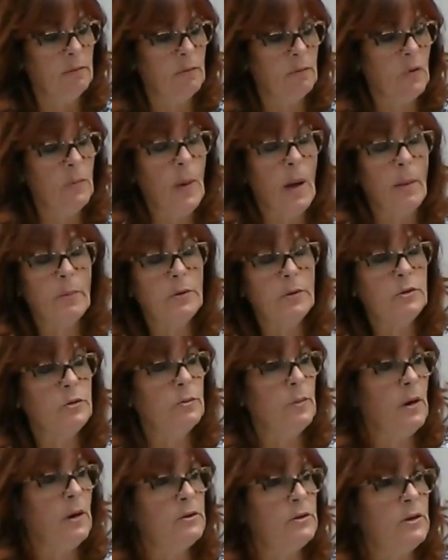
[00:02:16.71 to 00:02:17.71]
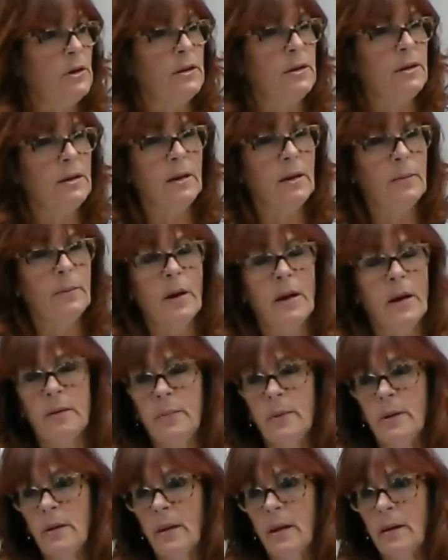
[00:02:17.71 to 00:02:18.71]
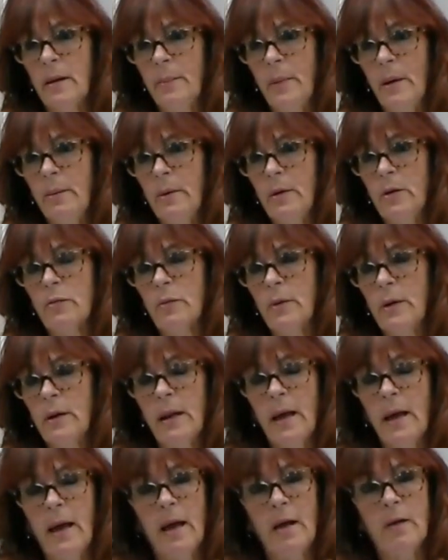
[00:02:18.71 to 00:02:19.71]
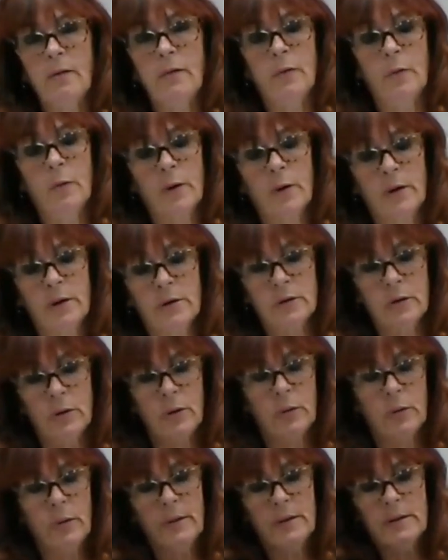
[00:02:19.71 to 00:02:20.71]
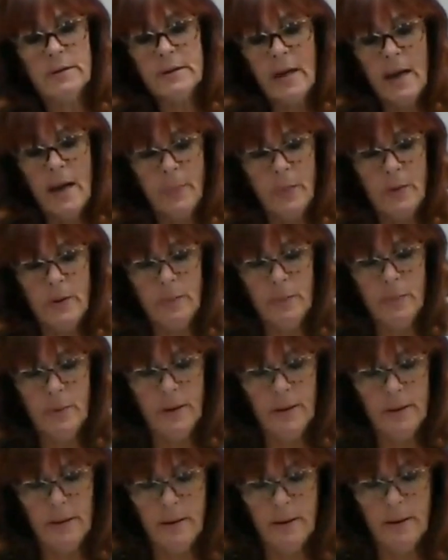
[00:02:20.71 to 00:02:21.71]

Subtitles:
remember too much. I think I might have been like maybe 3.5, 4 years old when this happened, but